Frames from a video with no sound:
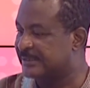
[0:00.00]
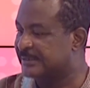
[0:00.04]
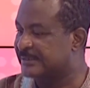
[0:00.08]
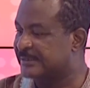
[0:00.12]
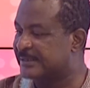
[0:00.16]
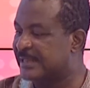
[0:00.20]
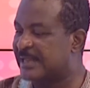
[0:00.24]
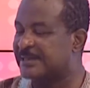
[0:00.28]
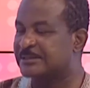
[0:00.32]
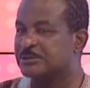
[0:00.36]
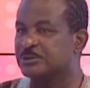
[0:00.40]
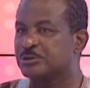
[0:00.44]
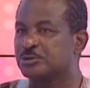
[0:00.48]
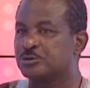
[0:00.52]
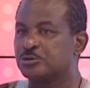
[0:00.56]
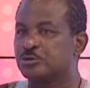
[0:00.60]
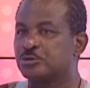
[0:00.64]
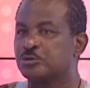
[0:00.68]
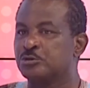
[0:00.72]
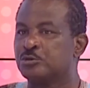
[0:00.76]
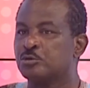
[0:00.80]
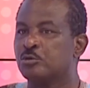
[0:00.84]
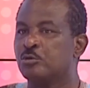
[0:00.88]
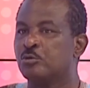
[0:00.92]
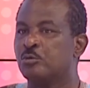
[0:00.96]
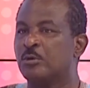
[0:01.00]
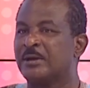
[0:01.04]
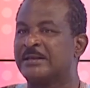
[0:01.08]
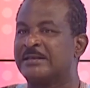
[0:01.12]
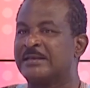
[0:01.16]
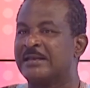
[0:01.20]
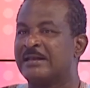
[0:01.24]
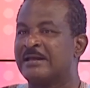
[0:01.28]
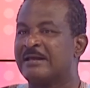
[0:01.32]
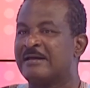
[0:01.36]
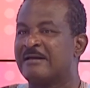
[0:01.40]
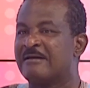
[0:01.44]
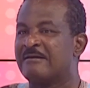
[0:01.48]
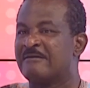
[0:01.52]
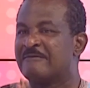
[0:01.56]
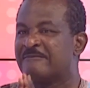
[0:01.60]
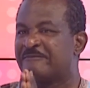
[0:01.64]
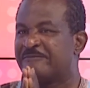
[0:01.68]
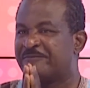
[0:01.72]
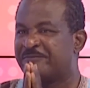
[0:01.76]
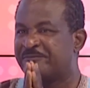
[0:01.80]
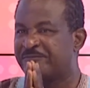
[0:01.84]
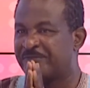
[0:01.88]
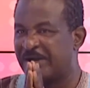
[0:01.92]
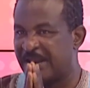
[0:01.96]
That is mm. to do with
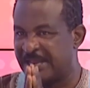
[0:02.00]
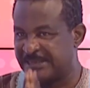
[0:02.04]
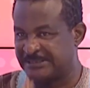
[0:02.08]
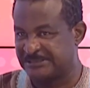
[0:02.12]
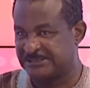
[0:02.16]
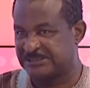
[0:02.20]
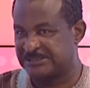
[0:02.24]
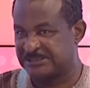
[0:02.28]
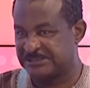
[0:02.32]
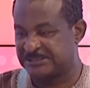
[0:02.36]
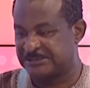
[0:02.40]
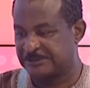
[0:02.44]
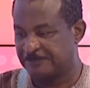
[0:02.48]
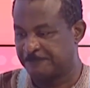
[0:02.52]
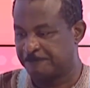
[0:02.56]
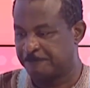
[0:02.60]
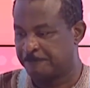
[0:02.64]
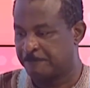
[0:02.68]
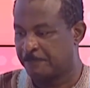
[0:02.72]
friends,